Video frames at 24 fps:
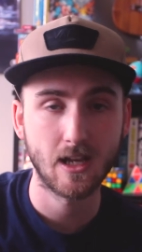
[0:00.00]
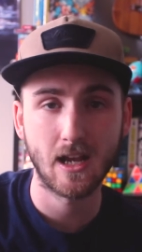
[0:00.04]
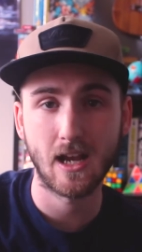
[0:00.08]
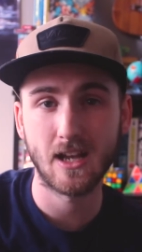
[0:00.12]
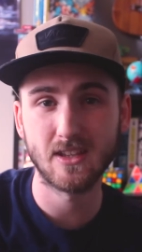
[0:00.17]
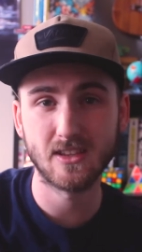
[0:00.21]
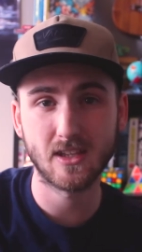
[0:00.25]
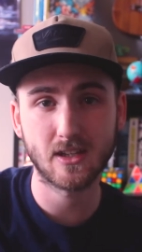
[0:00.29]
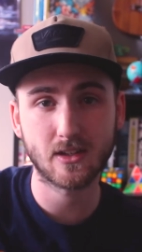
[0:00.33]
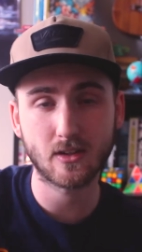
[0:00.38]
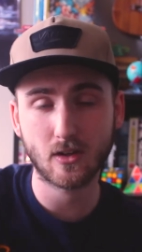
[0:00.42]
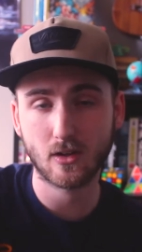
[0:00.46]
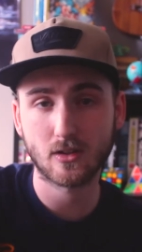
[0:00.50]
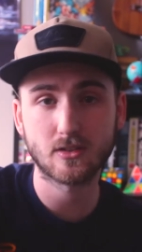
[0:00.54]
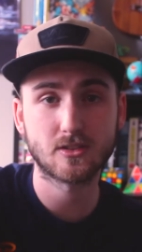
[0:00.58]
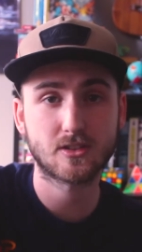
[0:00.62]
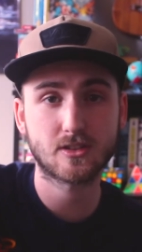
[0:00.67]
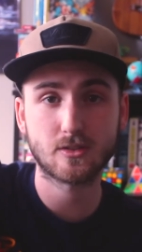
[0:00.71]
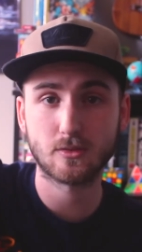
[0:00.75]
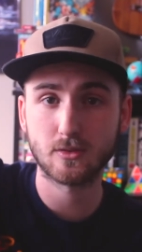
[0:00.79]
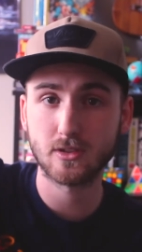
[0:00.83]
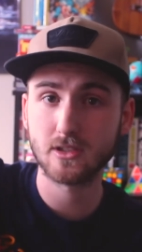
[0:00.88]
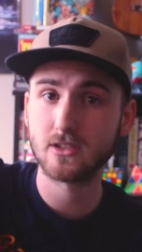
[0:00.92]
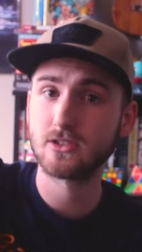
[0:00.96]
And then our
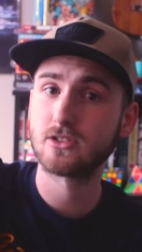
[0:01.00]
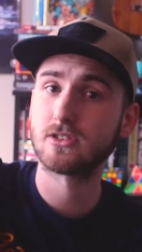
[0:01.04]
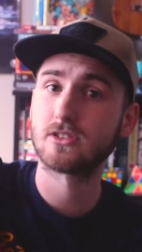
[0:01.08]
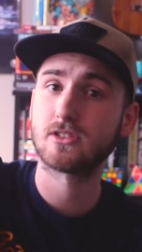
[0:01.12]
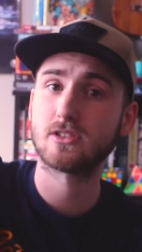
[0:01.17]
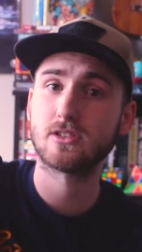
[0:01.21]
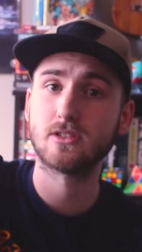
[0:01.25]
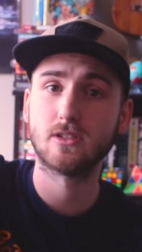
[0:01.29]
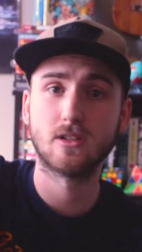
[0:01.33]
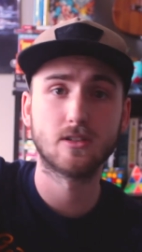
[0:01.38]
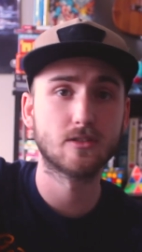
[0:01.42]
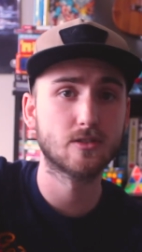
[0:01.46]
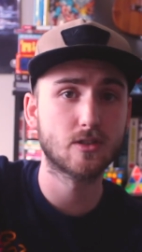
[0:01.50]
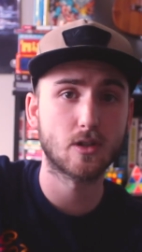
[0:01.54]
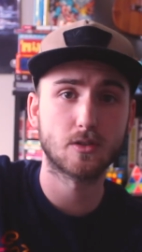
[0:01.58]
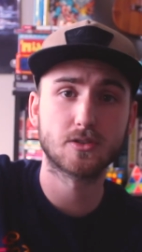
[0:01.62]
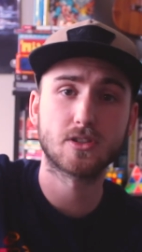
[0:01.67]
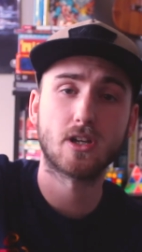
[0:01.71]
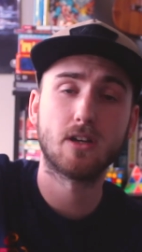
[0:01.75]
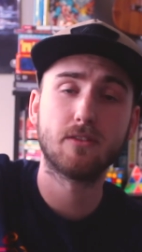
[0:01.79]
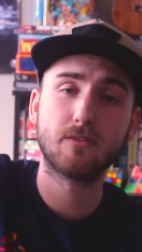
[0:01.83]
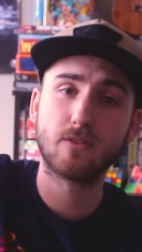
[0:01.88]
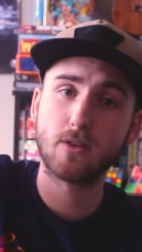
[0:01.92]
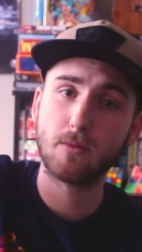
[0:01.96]
story just
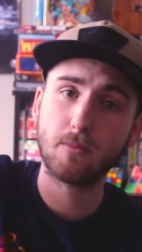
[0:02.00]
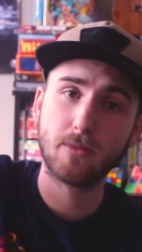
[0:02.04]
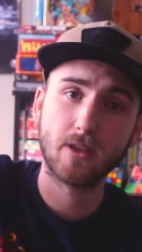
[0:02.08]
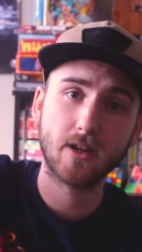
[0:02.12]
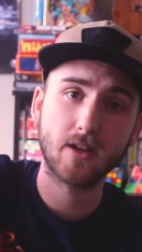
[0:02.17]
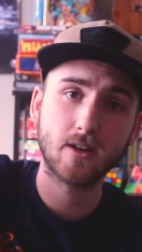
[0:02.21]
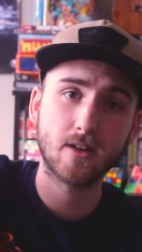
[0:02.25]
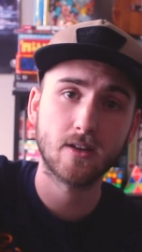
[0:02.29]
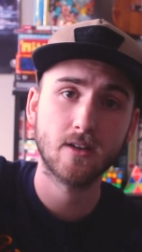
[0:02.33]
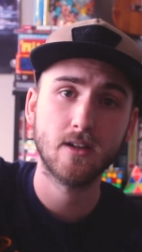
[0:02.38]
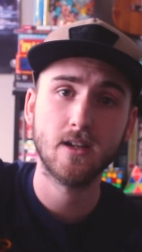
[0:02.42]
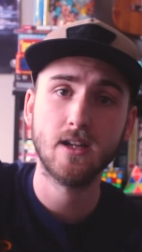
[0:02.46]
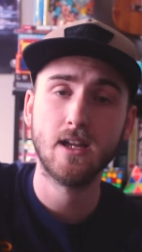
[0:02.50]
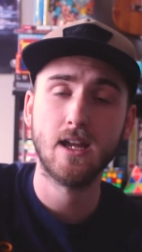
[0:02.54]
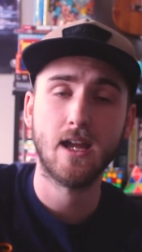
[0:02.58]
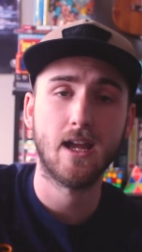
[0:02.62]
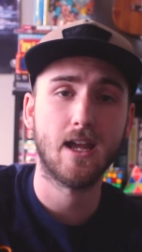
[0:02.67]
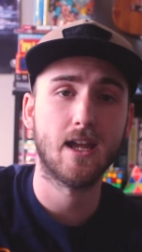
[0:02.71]
goes on from there,